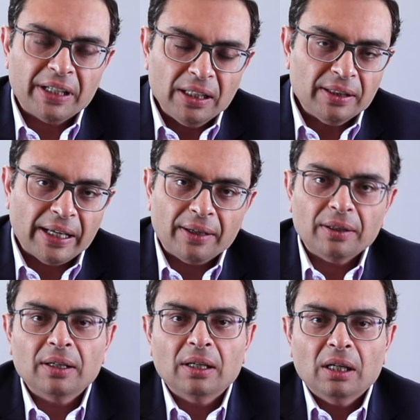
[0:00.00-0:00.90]
Till then,
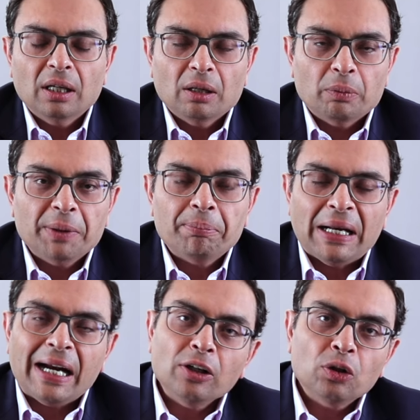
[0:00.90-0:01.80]
we
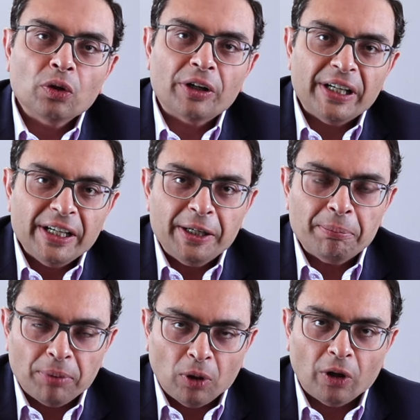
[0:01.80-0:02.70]
plan to
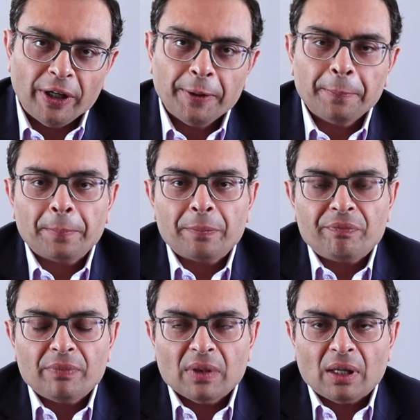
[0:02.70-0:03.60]
redeploy
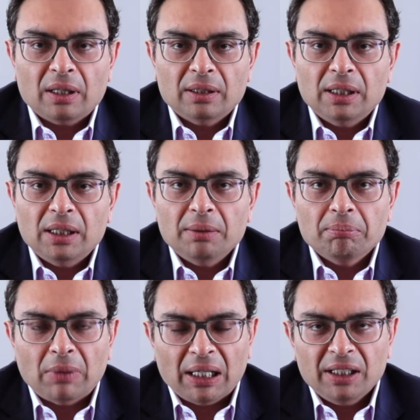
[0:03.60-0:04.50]
the
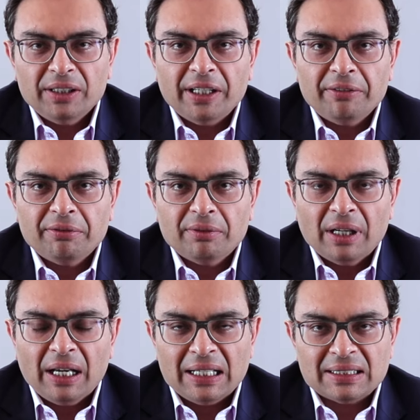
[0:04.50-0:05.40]
money that
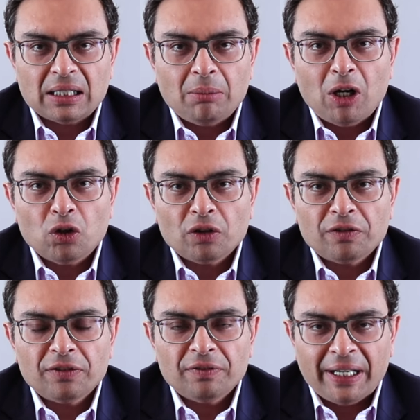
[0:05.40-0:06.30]
has come out of
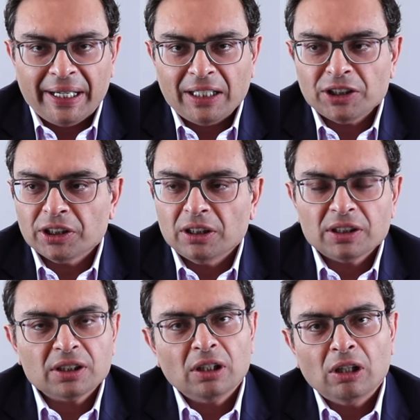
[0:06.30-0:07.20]

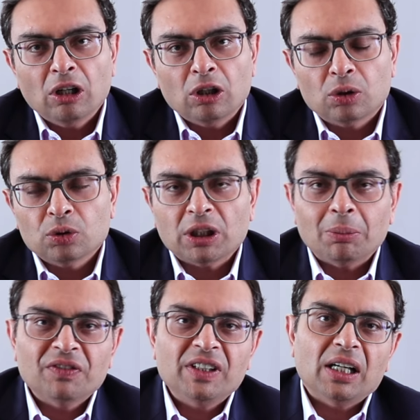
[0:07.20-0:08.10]
financials to some
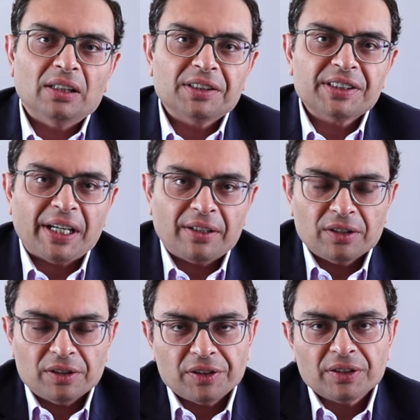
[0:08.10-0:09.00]
of the other
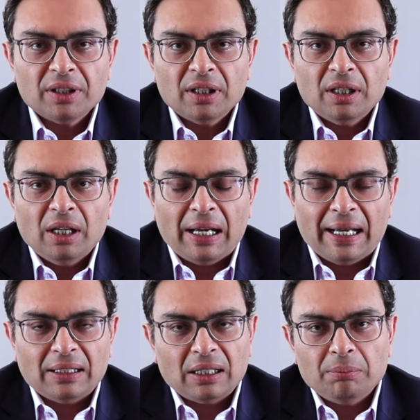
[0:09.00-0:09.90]
sectors
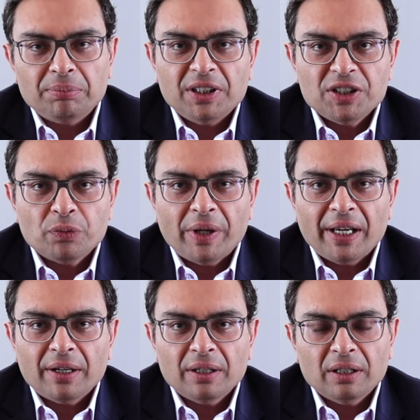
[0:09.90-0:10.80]
and companies
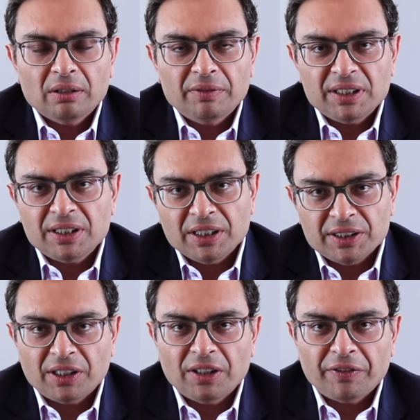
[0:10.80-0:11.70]
where we see a
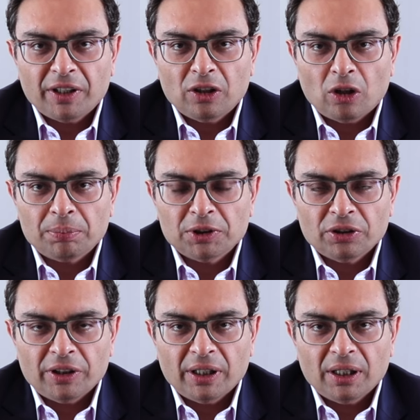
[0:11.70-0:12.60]
significant
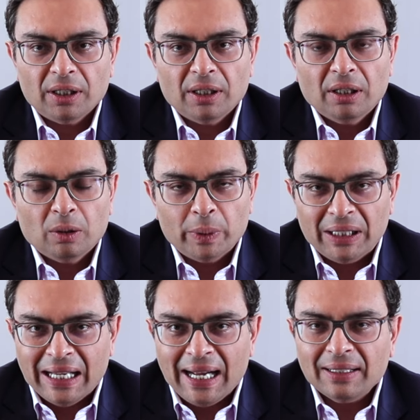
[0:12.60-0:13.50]
opportunity. With
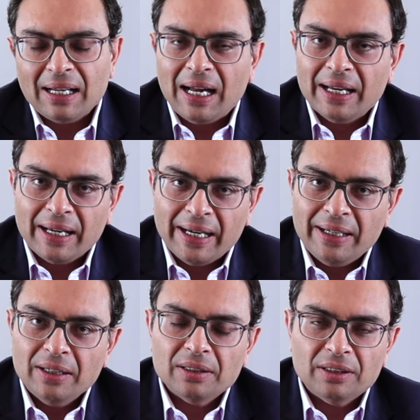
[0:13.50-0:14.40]
that, I
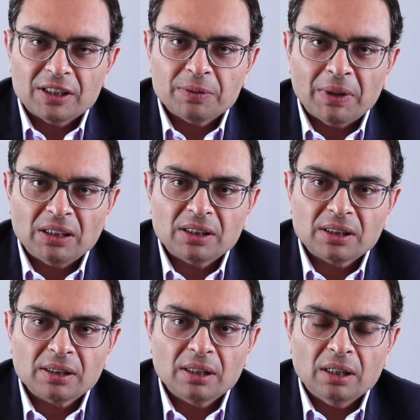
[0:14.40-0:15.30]
end this
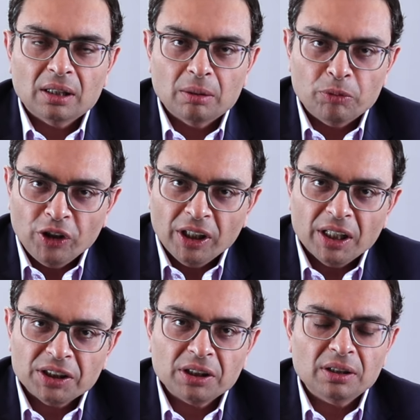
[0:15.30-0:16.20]
month's
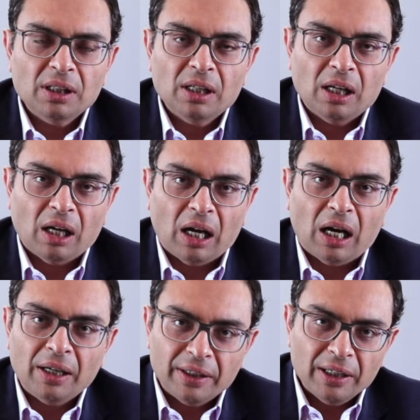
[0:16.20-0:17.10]
communication.
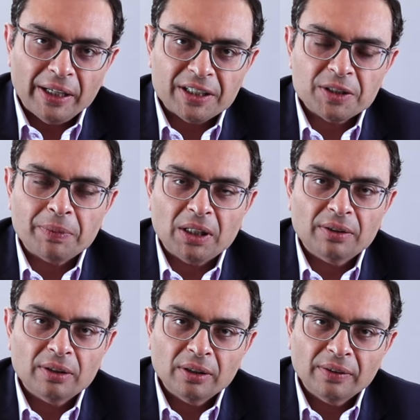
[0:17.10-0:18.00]
Until next
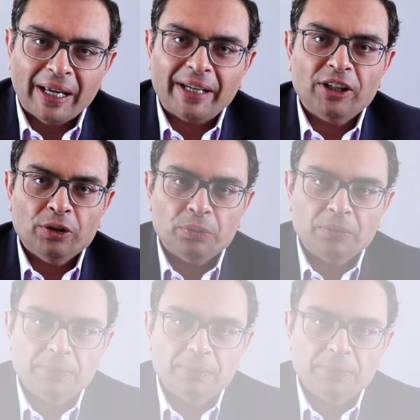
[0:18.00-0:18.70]
month, thank you.